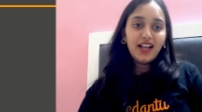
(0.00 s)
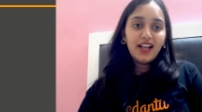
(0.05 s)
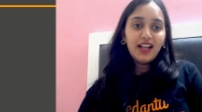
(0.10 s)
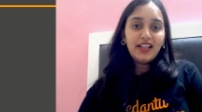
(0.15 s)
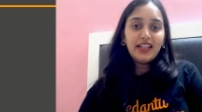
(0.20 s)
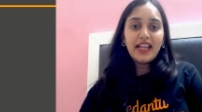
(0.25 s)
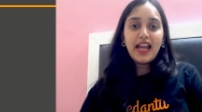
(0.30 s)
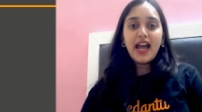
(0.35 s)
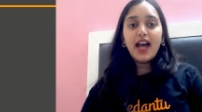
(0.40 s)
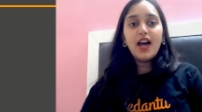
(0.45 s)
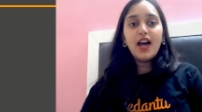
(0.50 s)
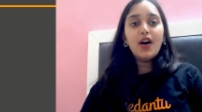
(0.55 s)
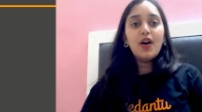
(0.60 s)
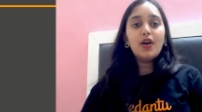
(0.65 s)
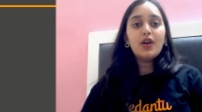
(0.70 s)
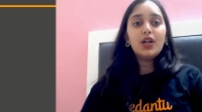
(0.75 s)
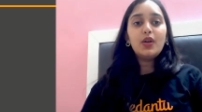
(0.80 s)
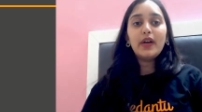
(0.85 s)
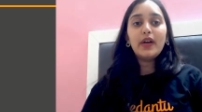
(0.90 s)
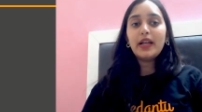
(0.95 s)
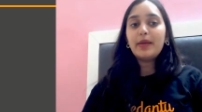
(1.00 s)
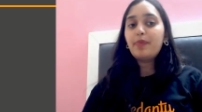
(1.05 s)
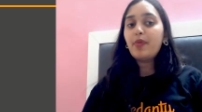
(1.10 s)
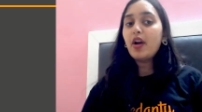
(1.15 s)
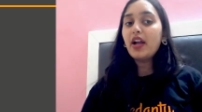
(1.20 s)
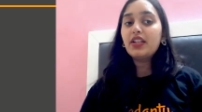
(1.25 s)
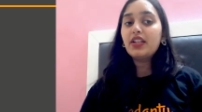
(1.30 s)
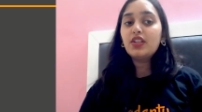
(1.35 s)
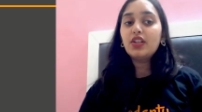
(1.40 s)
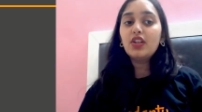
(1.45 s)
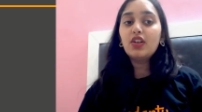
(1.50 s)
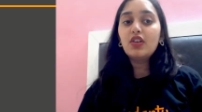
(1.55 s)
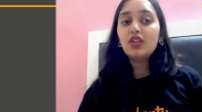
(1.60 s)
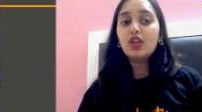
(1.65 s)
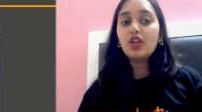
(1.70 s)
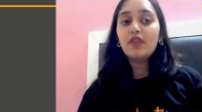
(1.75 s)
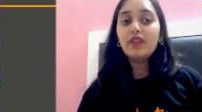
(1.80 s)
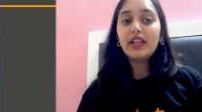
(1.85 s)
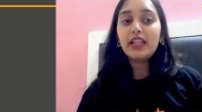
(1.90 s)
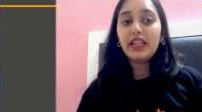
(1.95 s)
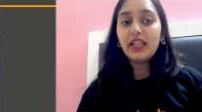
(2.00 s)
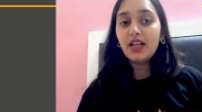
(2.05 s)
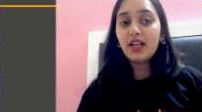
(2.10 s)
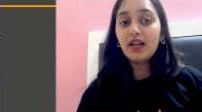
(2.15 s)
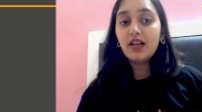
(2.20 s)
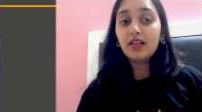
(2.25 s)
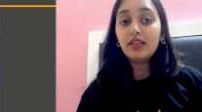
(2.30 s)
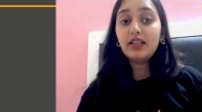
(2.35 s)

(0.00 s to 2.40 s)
Now, quick point to note over here.